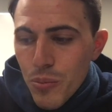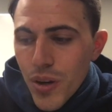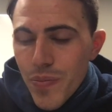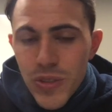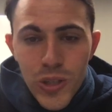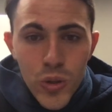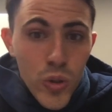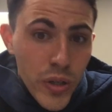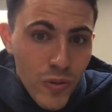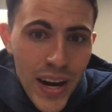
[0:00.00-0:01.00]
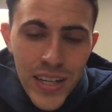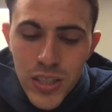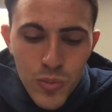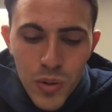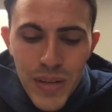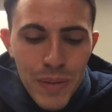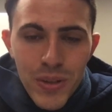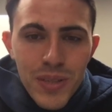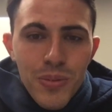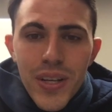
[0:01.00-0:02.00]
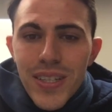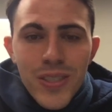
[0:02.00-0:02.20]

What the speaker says: But still, Logan Ryan and Jabril Peppers are playing